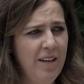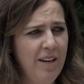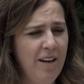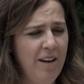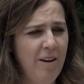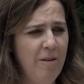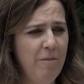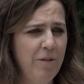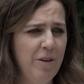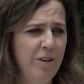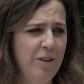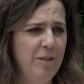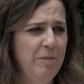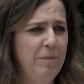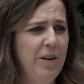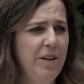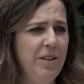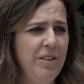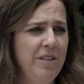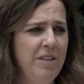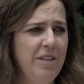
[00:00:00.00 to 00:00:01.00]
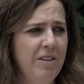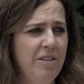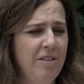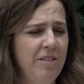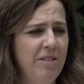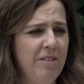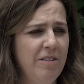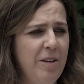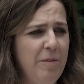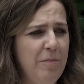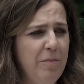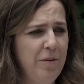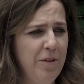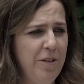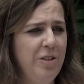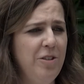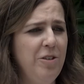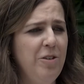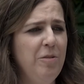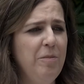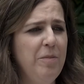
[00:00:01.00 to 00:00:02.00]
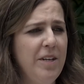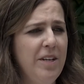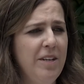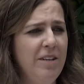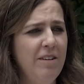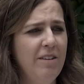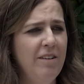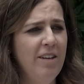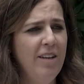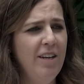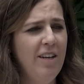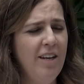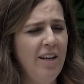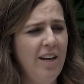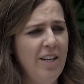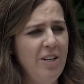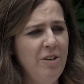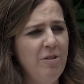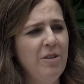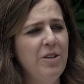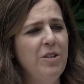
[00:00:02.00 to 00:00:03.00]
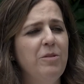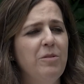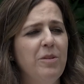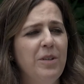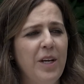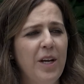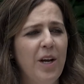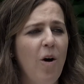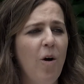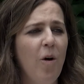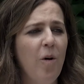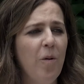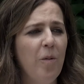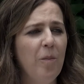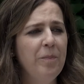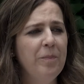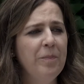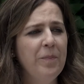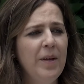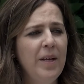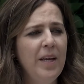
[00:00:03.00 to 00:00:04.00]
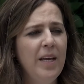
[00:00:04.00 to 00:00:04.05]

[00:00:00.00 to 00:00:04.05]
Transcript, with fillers: um, whereas peritoneal, they put a tube in and you can do it at home.